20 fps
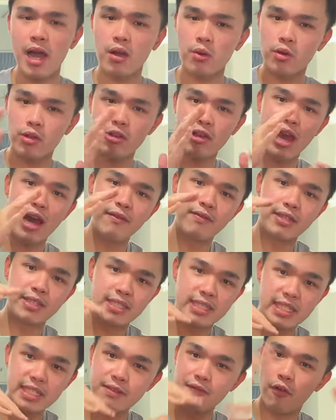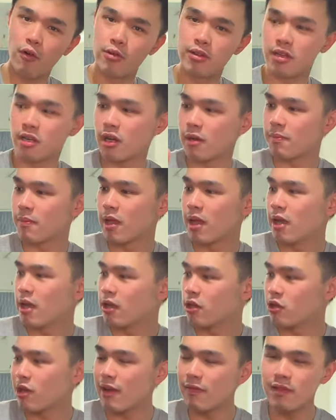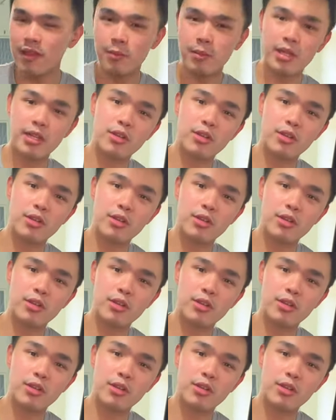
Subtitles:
when you have the seats folded up, you have limited